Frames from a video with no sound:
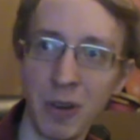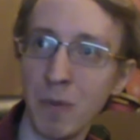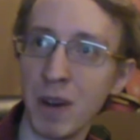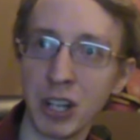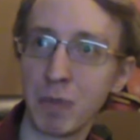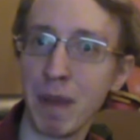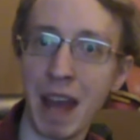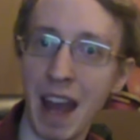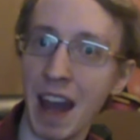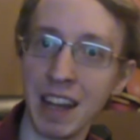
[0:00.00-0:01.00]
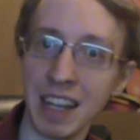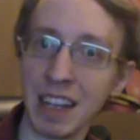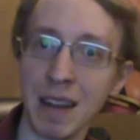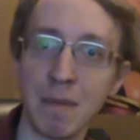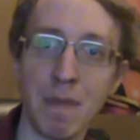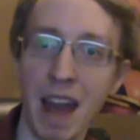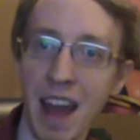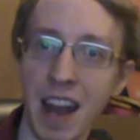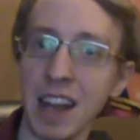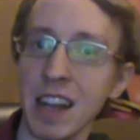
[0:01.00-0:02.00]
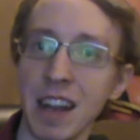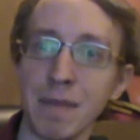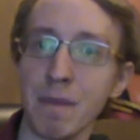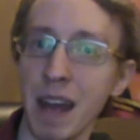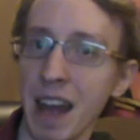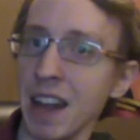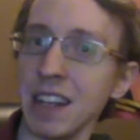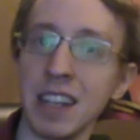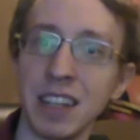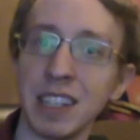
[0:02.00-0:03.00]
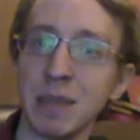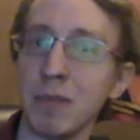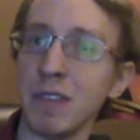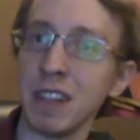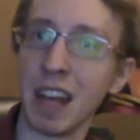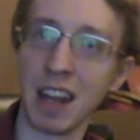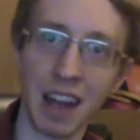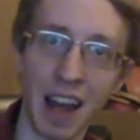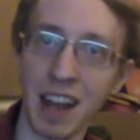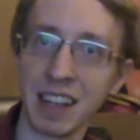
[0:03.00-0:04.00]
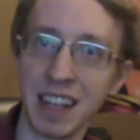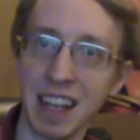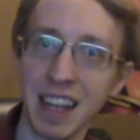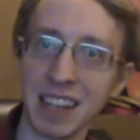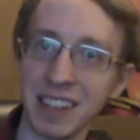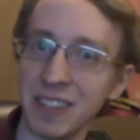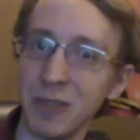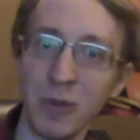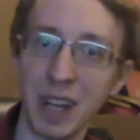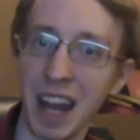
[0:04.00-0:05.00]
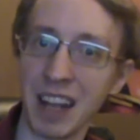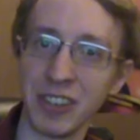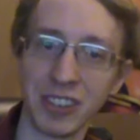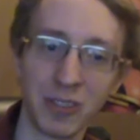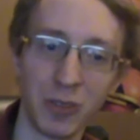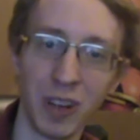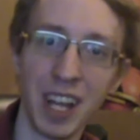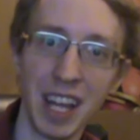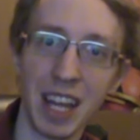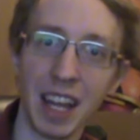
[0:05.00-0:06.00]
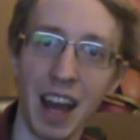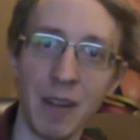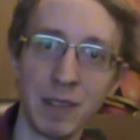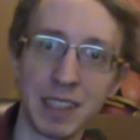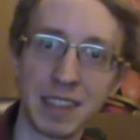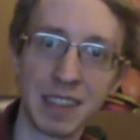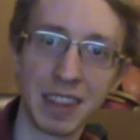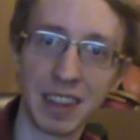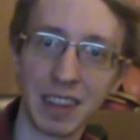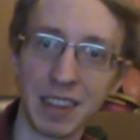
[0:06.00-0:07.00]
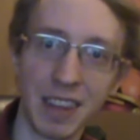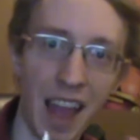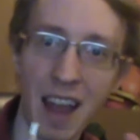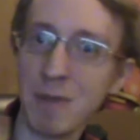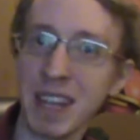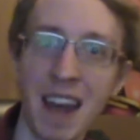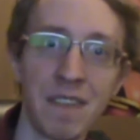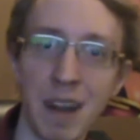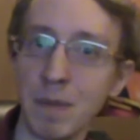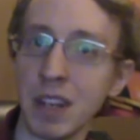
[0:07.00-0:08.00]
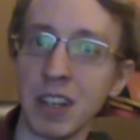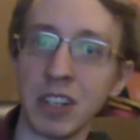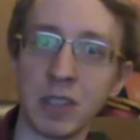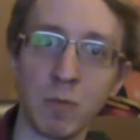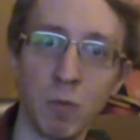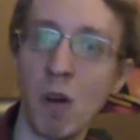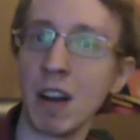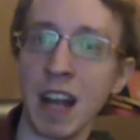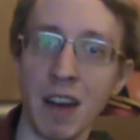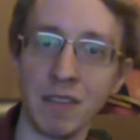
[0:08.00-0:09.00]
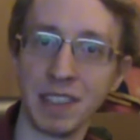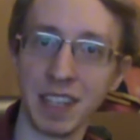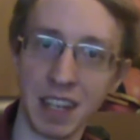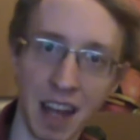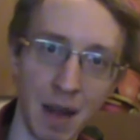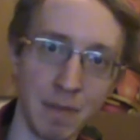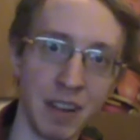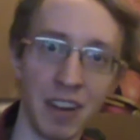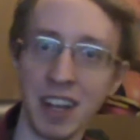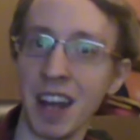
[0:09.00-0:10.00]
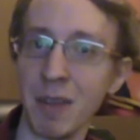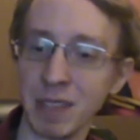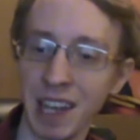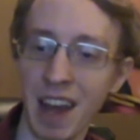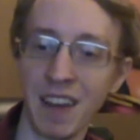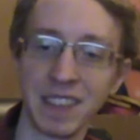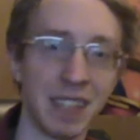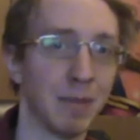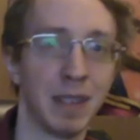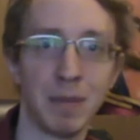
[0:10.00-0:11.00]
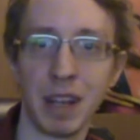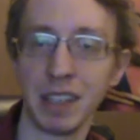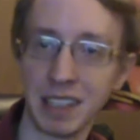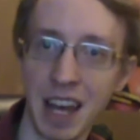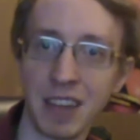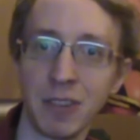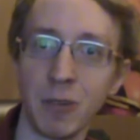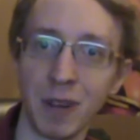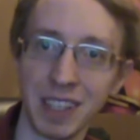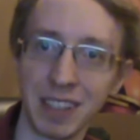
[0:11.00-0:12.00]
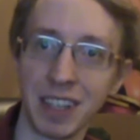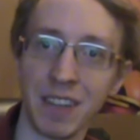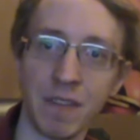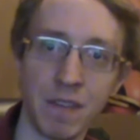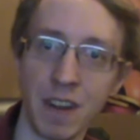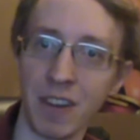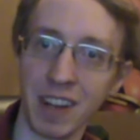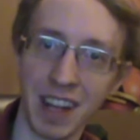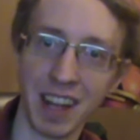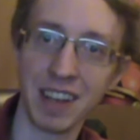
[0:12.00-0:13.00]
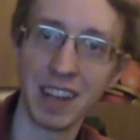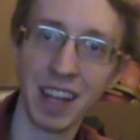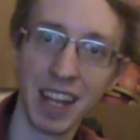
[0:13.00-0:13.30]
so much padding and padding and padding in this movie that I can't do it. I was half tempted to just walk out and say, I'm done. I was half tempted, but I sat through it to the very end.